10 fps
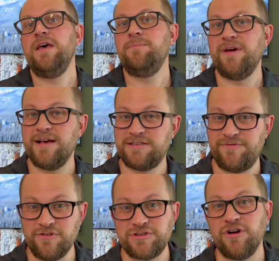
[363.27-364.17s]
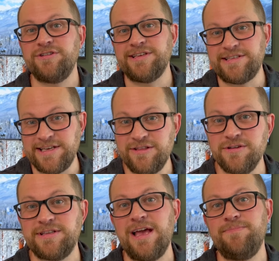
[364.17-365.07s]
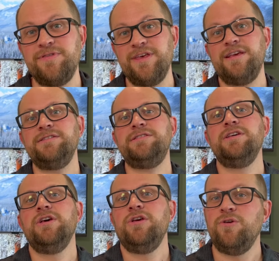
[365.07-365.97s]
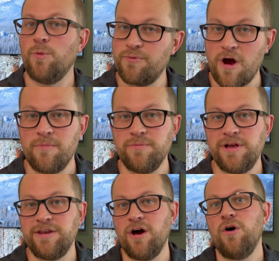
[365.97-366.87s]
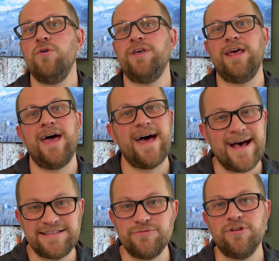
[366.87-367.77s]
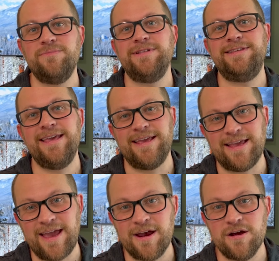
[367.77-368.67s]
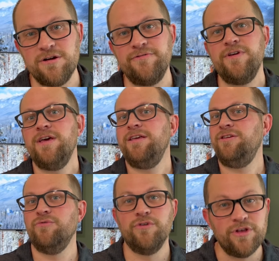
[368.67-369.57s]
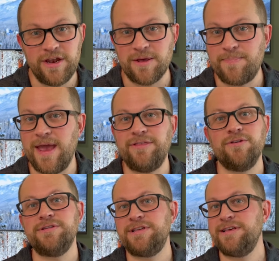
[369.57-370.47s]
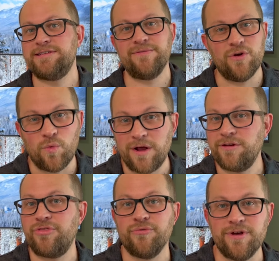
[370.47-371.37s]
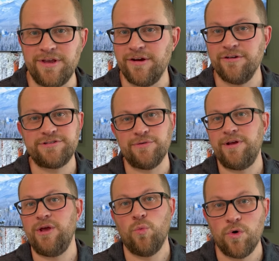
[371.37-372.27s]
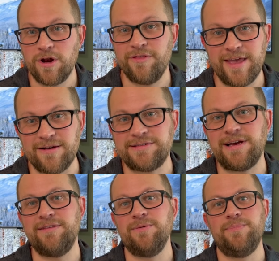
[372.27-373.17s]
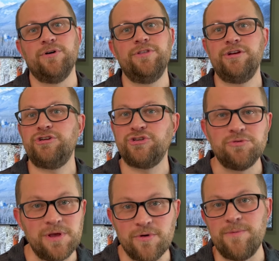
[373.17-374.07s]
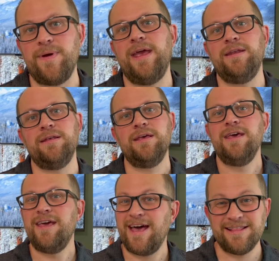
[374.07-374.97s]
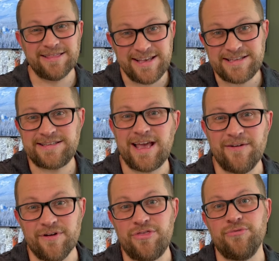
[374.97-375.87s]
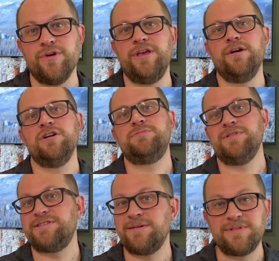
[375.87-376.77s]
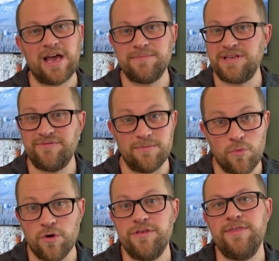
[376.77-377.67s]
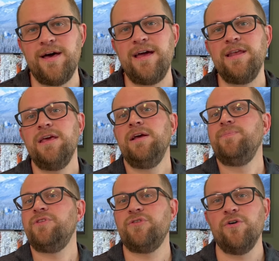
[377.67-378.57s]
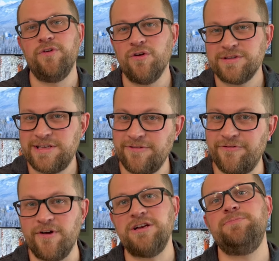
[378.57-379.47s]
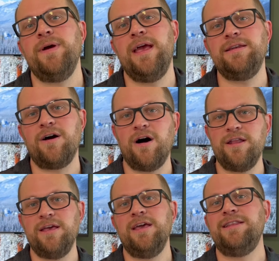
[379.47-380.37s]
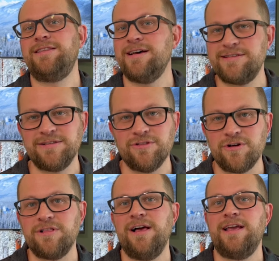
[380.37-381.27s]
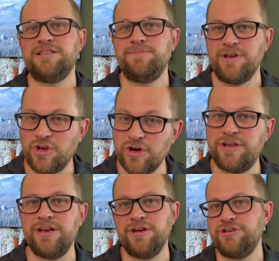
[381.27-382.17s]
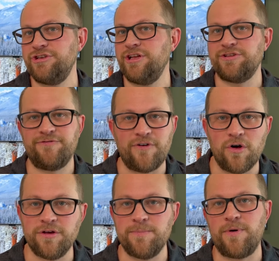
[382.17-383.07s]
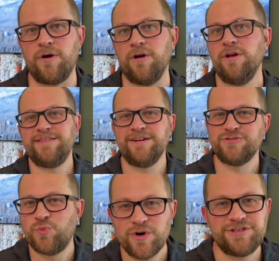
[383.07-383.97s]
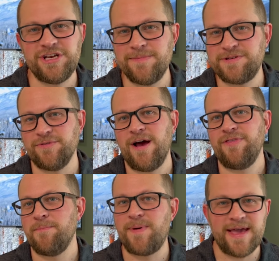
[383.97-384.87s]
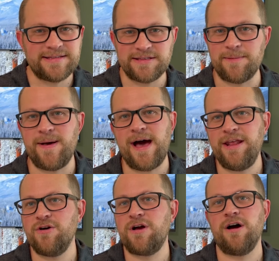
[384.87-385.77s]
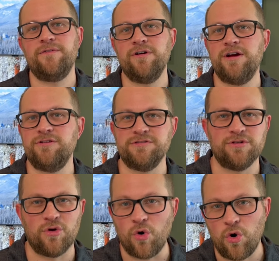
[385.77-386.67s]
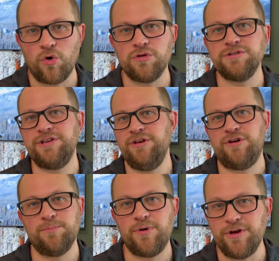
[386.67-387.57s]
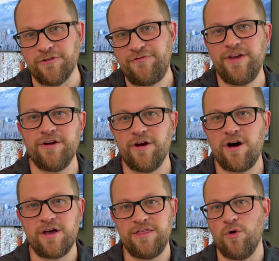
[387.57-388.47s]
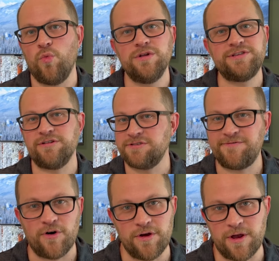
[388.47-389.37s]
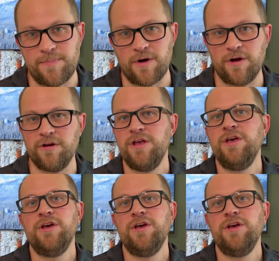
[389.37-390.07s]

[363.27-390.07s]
Because if you start to see those type of things, you'll probably know that it hasn't really been taken care of. You really need to paint those things every 1 to 3 years. So any wood on the outside of the building should be repainted at least every 3 years, but sometimes even more than that. So if you don't see fresh paint on it, it doesn't look like it's in good condition, it's falling apart. There's wood chips around the base of the patio cover and there's little holes that you can put your finger on and the wood starts falling apart.